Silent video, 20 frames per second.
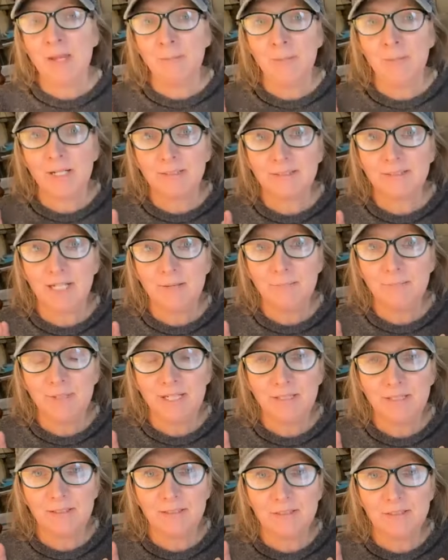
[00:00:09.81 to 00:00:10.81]
because I'd
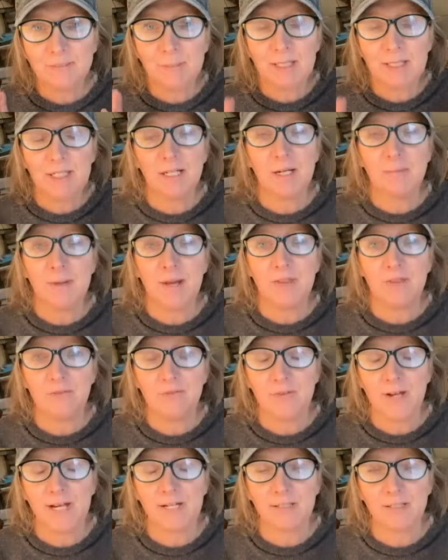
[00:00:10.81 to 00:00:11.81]
been speaking about the
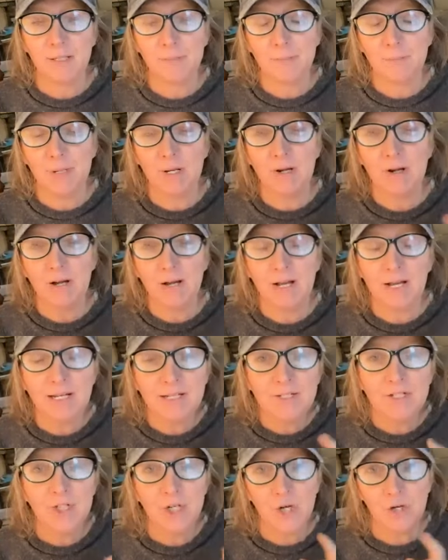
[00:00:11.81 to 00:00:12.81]
fact that
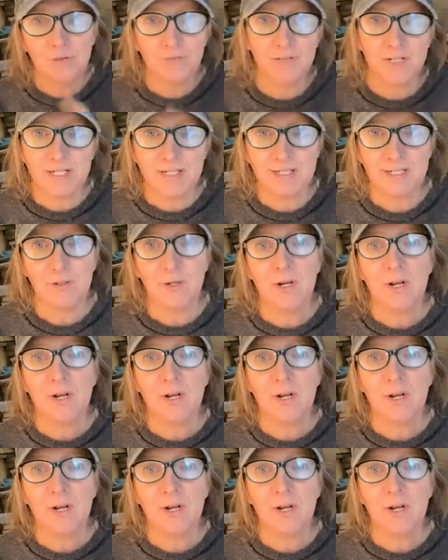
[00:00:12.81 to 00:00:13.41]
behind COVID